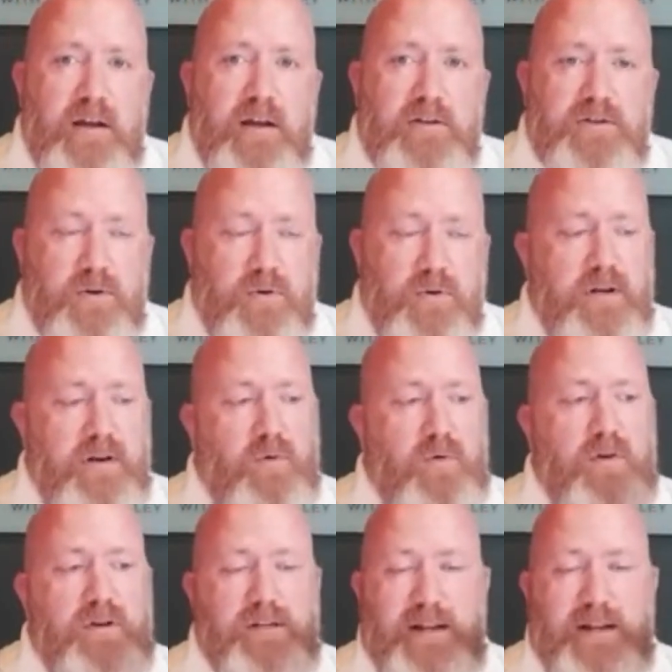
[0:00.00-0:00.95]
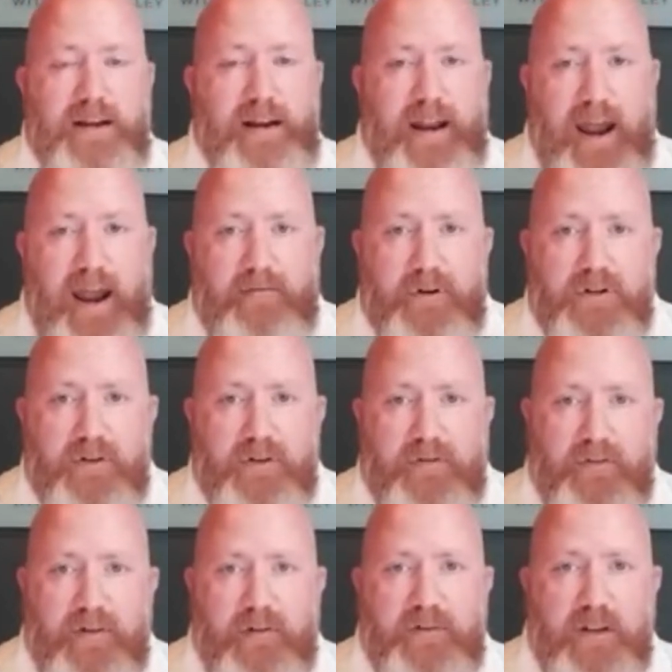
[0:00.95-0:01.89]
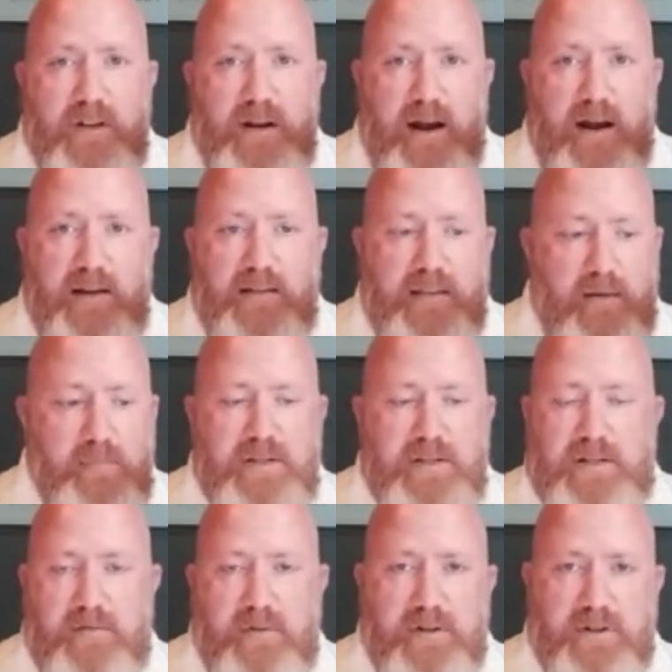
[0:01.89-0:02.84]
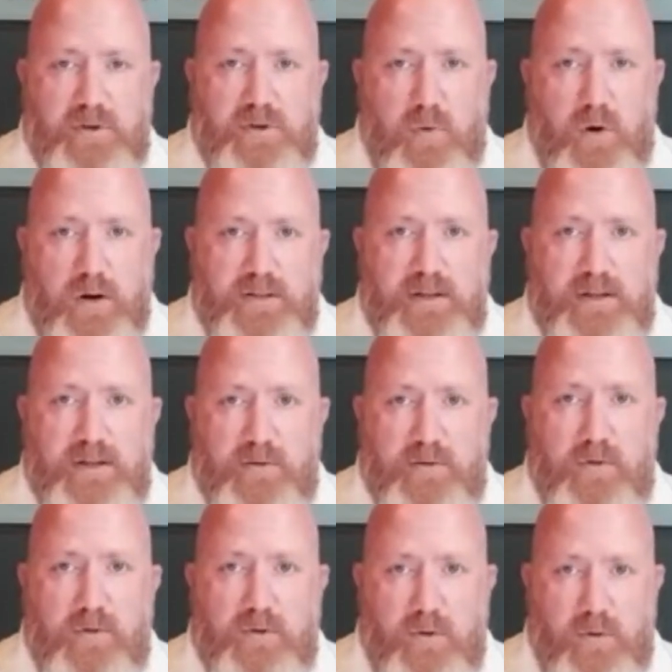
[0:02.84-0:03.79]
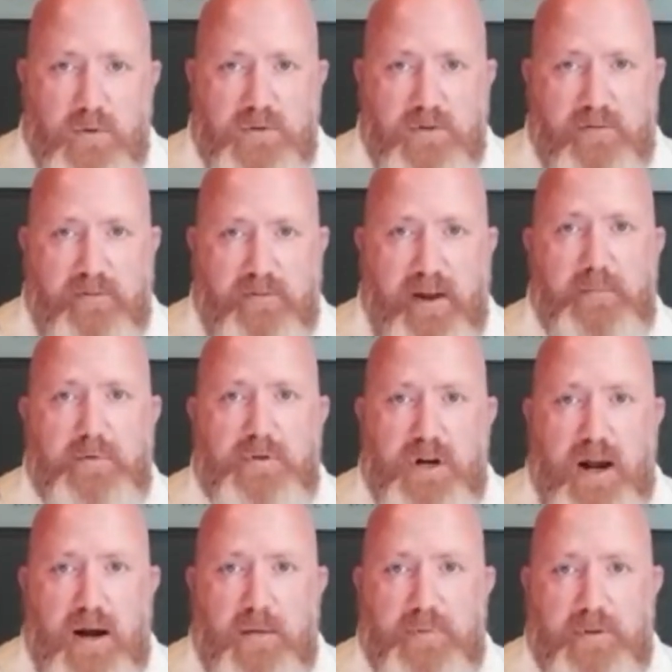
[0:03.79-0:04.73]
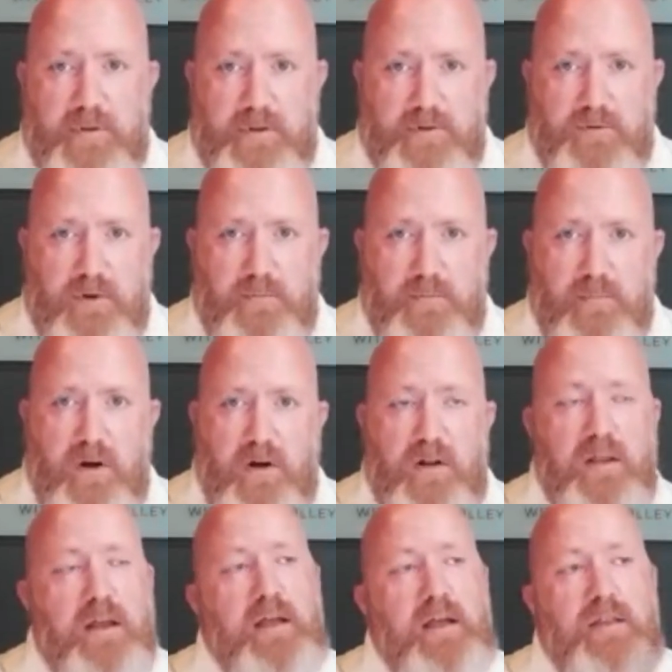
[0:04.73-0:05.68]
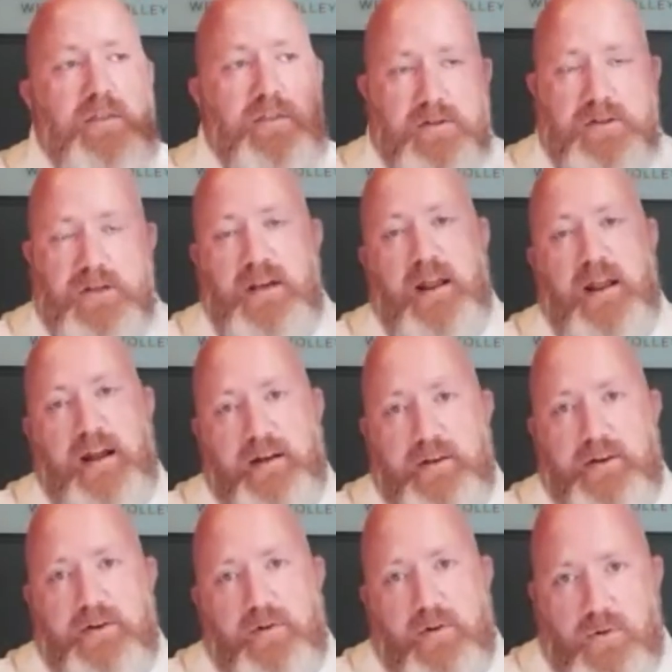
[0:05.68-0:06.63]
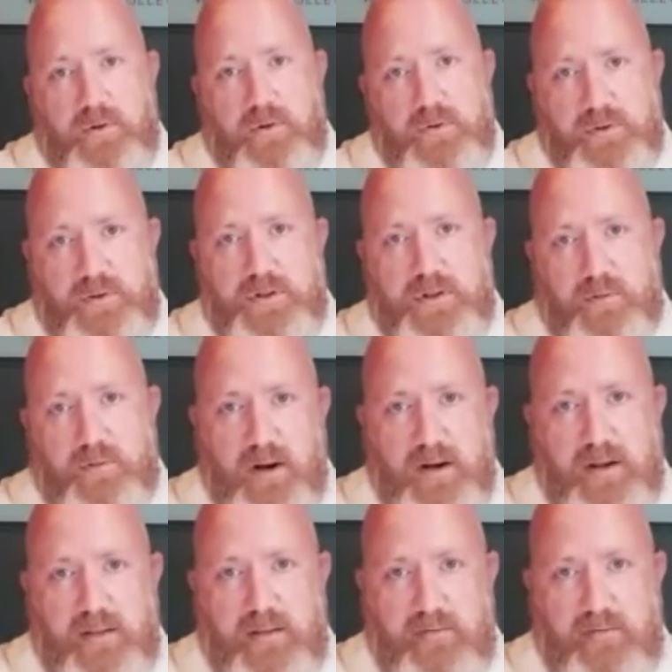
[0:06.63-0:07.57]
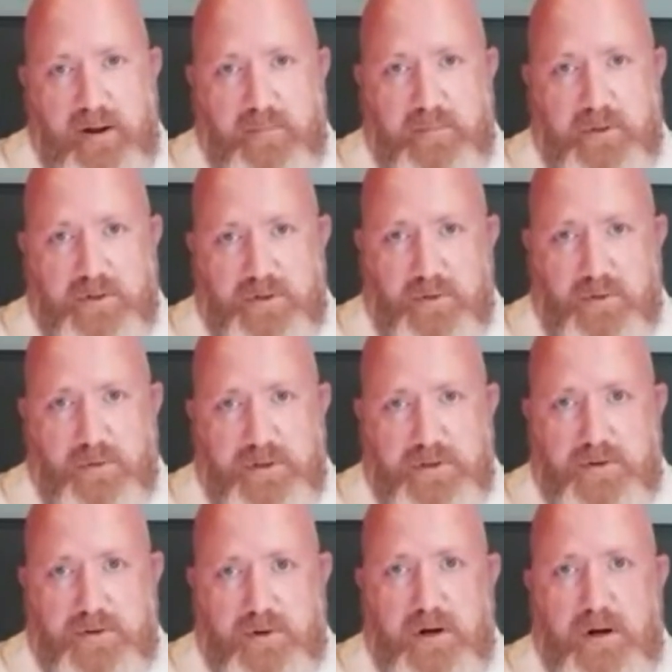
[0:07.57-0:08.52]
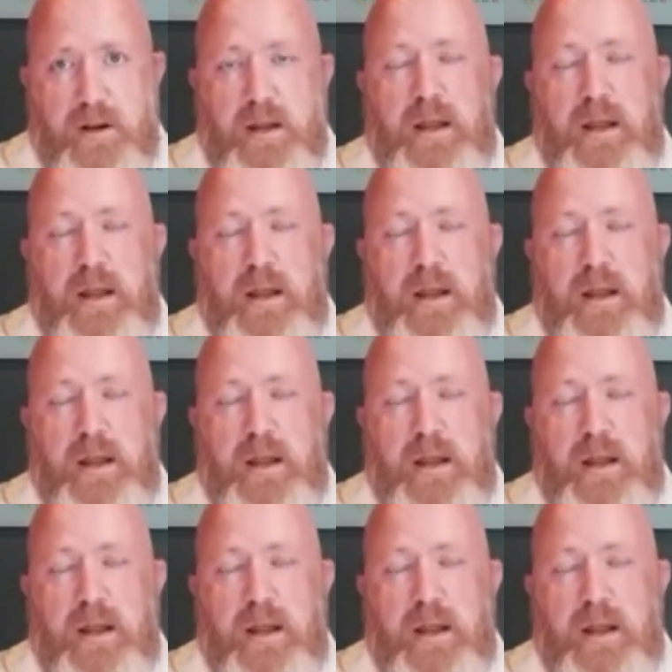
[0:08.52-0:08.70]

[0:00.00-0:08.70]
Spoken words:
So in order to get an average of 59, that means every 20-year-old who owns a vape shop in the strip mall, there's a 90-year-old who's still running the family jewelry store.